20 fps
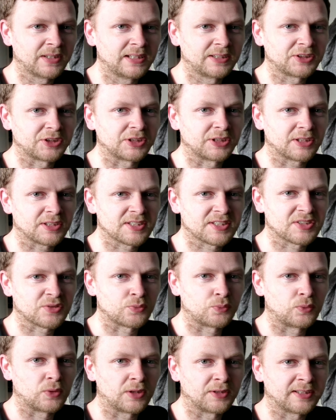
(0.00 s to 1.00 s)
She costs
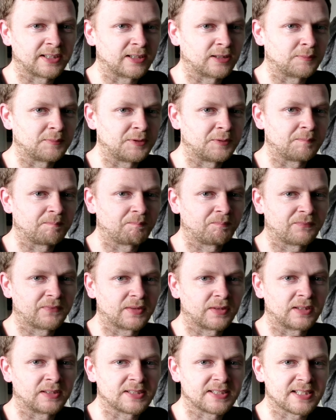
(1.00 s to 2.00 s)
1 element,
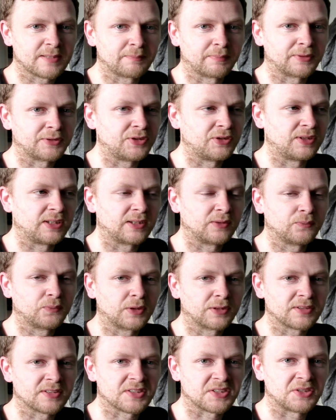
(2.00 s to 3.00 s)
a simple unit,
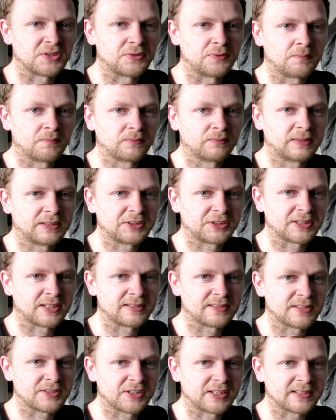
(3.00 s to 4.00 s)
1/2. When she
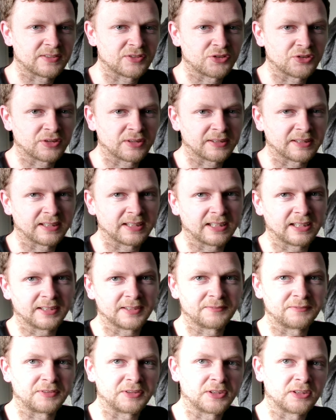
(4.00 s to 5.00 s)
enters, you get to draw a card
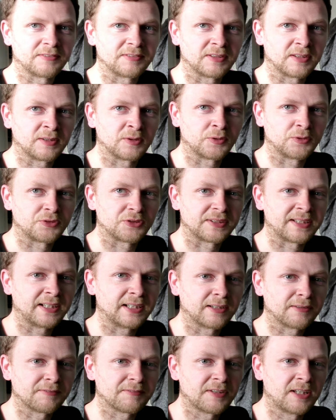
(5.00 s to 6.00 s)
and recover 100
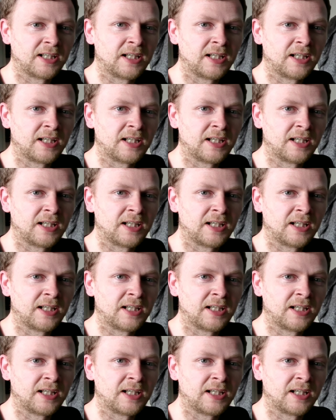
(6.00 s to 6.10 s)
health.